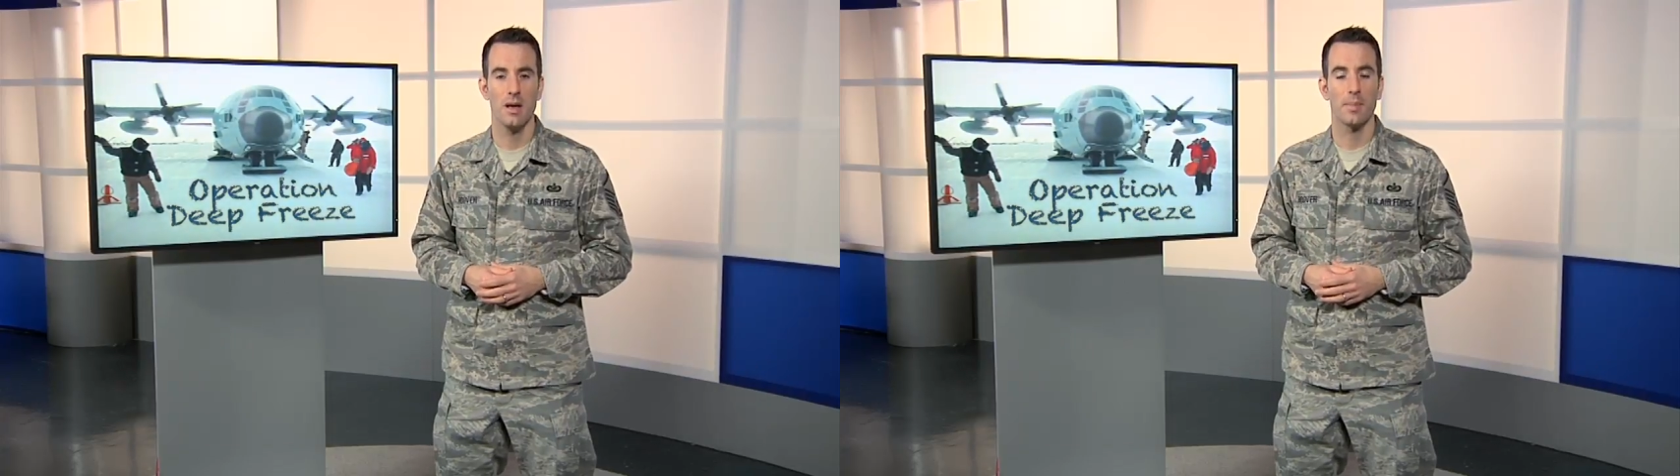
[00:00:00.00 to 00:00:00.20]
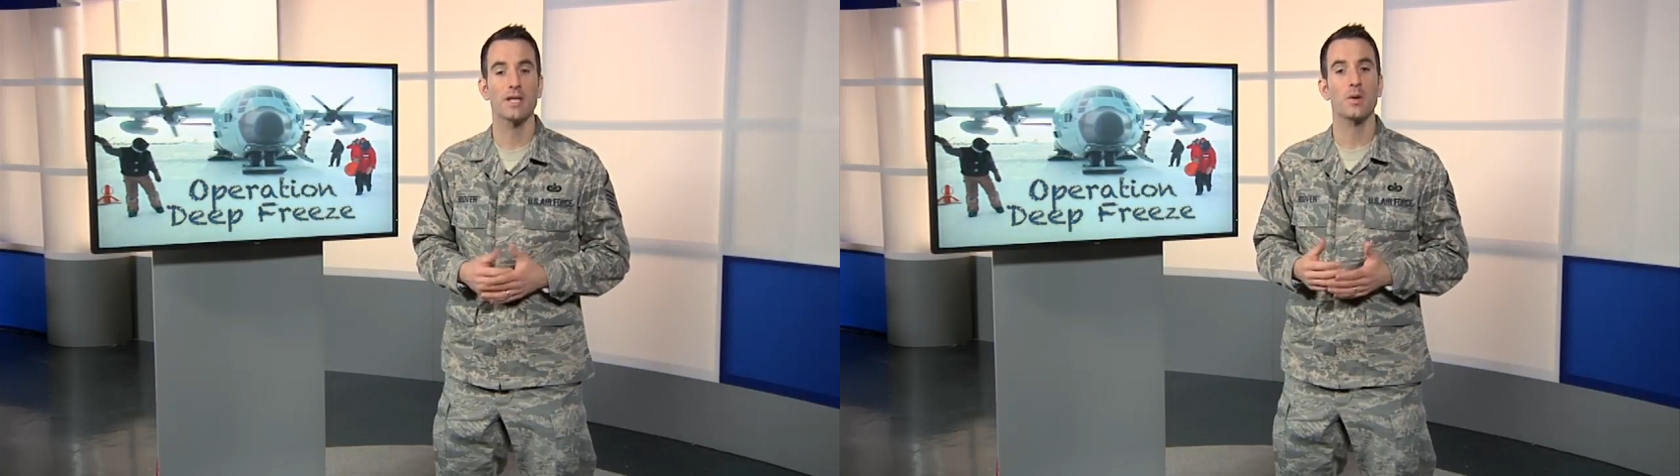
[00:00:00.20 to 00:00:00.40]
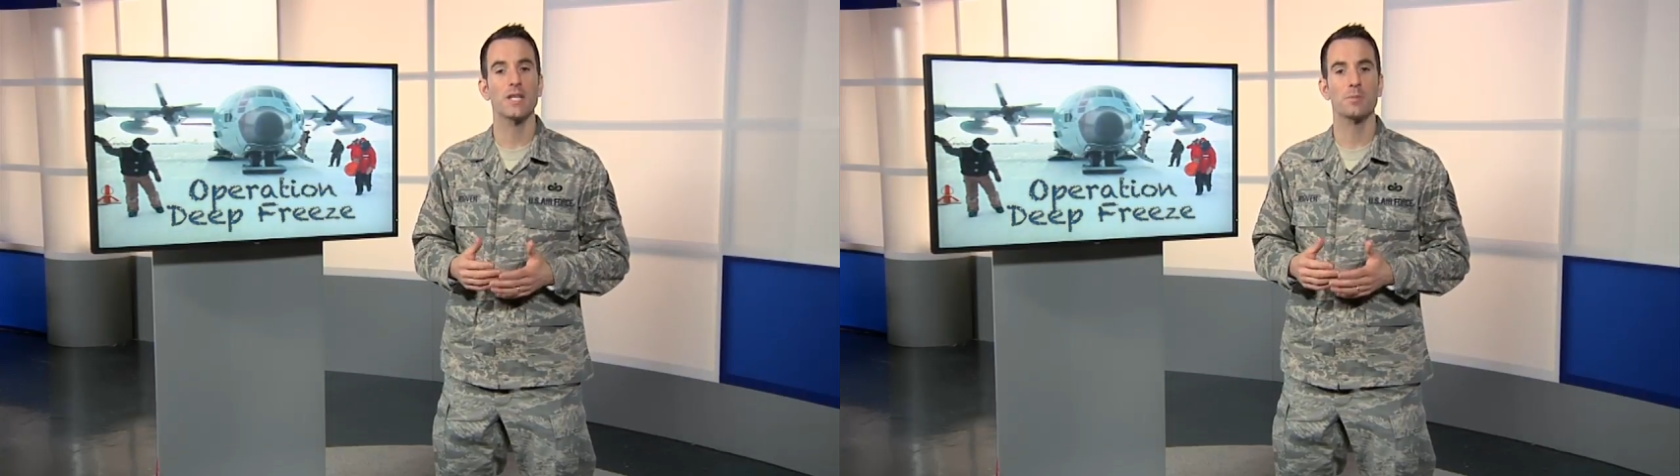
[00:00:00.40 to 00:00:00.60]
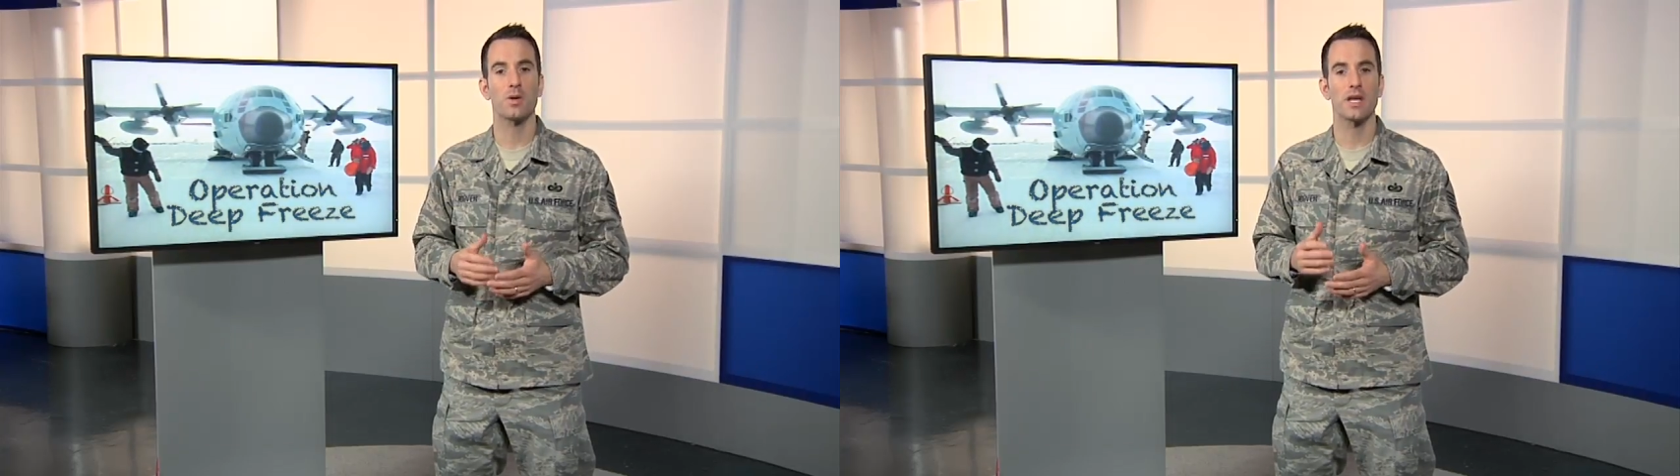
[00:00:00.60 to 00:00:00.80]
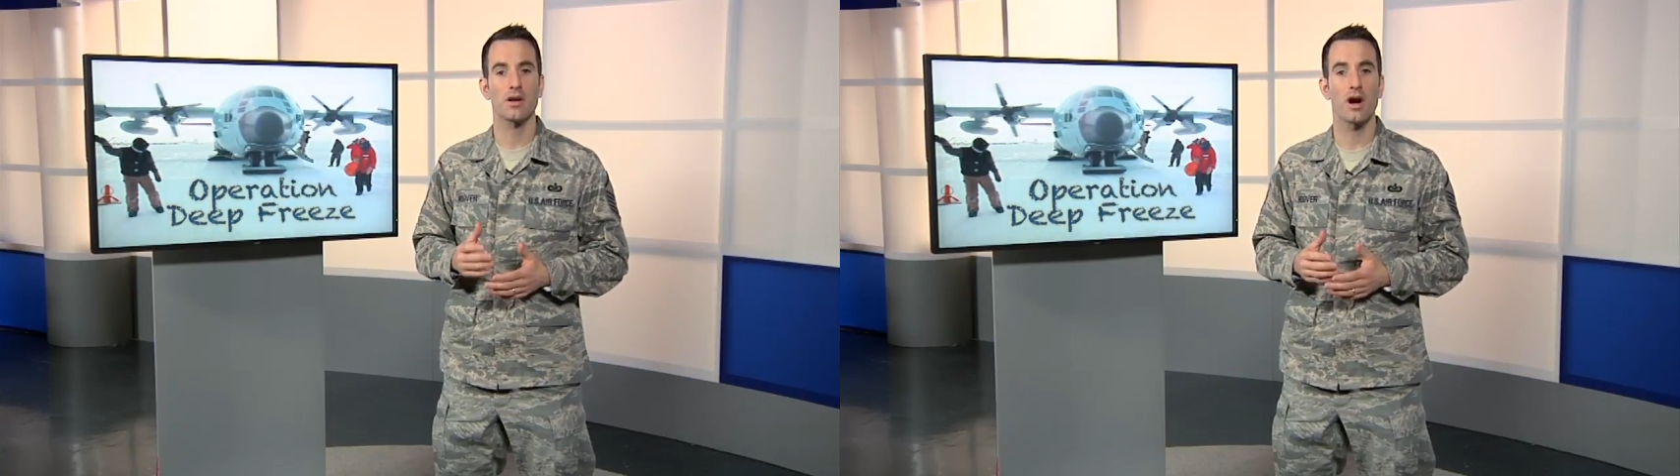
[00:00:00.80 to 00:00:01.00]
by
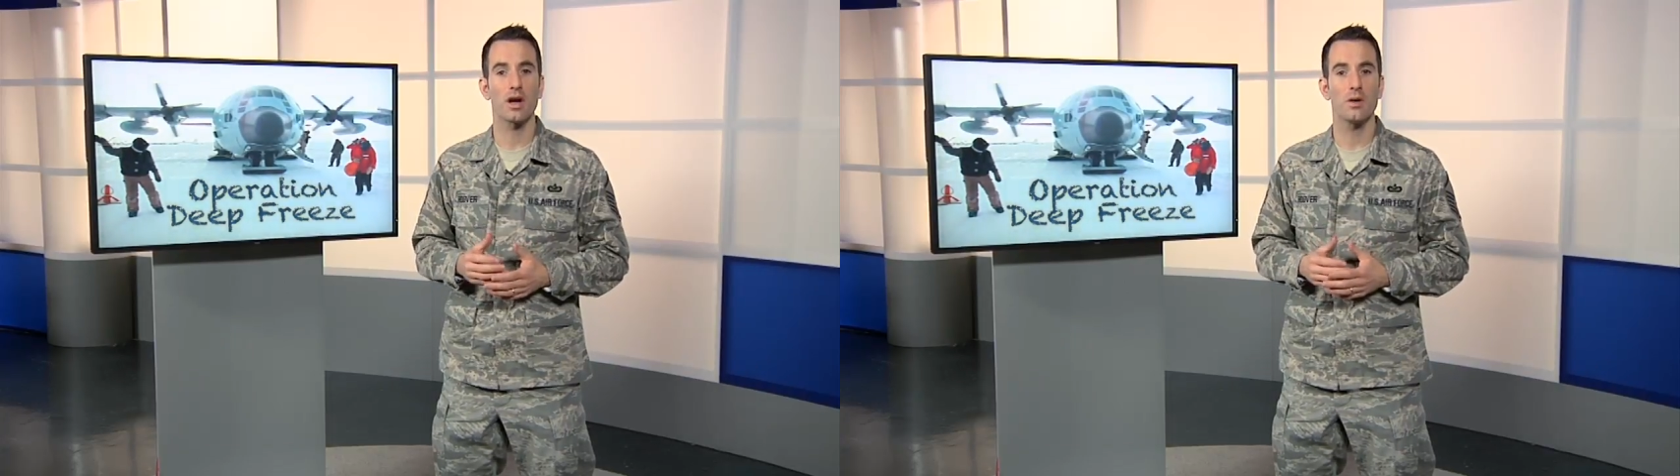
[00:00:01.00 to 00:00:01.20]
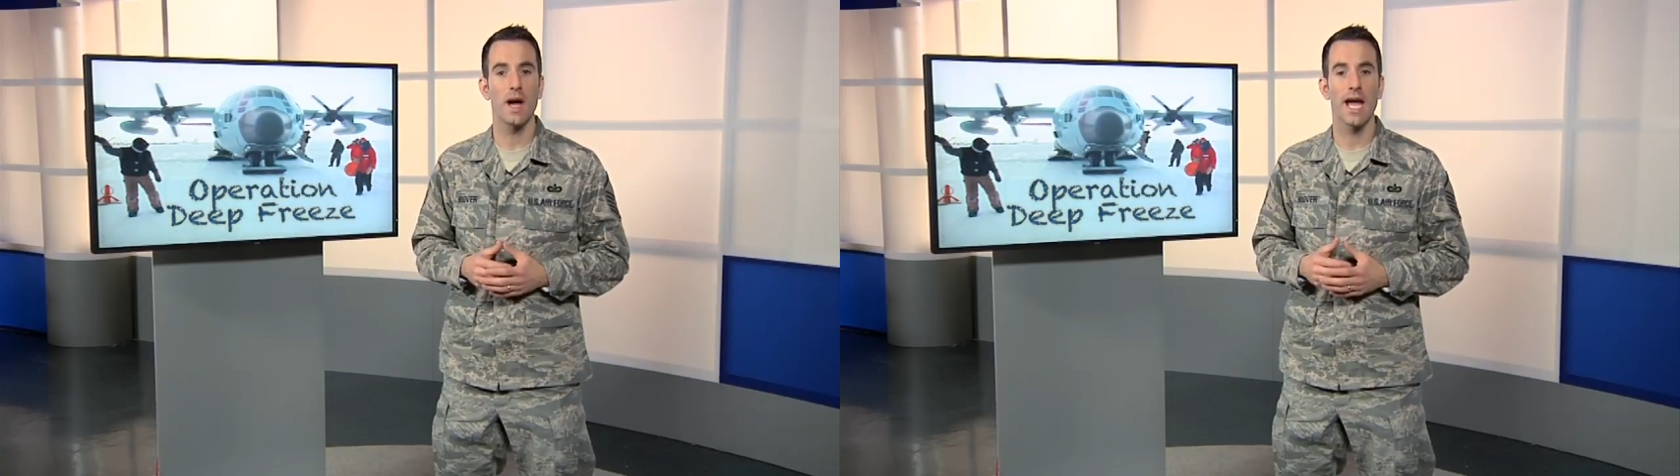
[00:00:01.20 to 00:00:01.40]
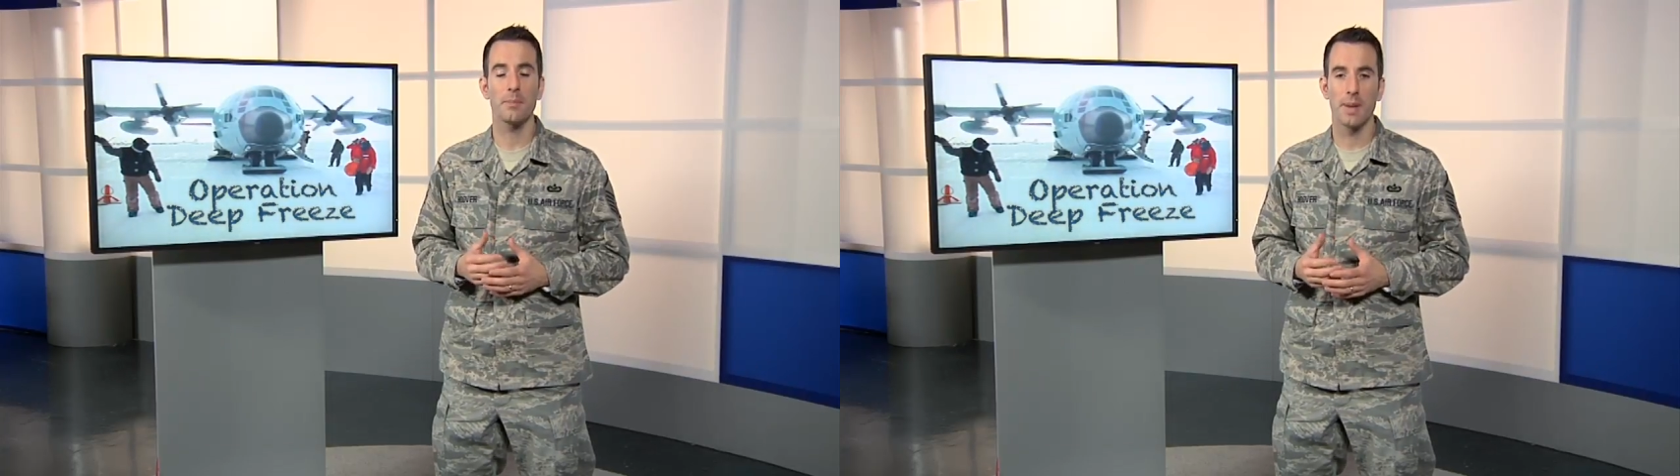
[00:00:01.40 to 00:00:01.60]
transporting cargo and